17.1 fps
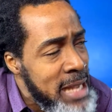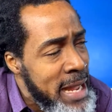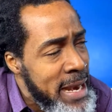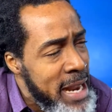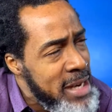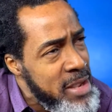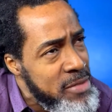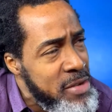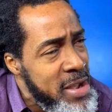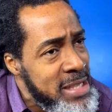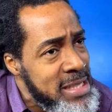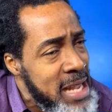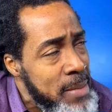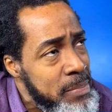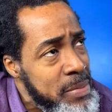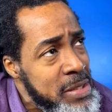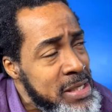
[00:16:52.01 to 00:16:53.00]
And I'll give you an
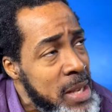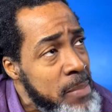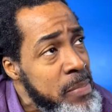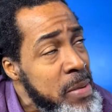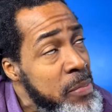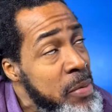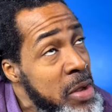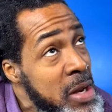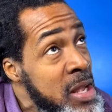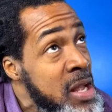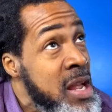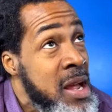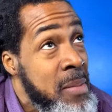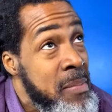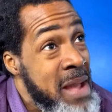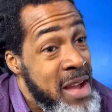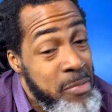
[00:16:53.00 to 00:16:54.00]
example. Some people
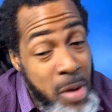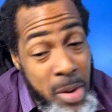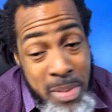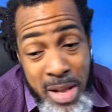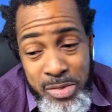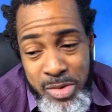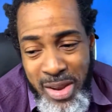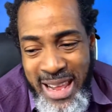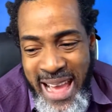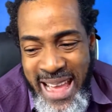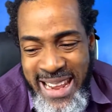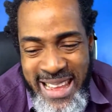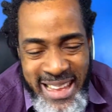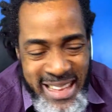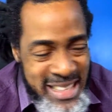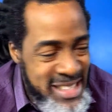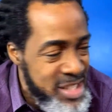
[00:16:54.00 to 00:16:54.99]
may have problems with
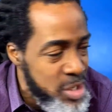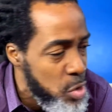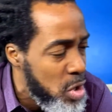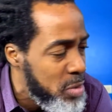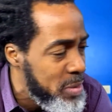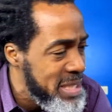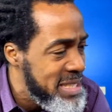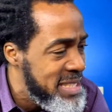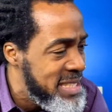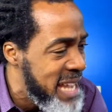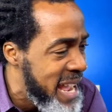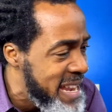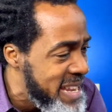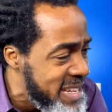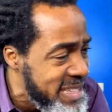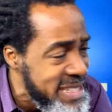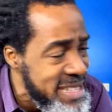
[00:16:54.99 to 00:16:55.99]
headaches. You're always
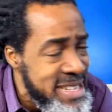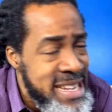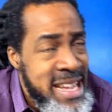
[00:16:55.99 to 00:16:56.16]
tired.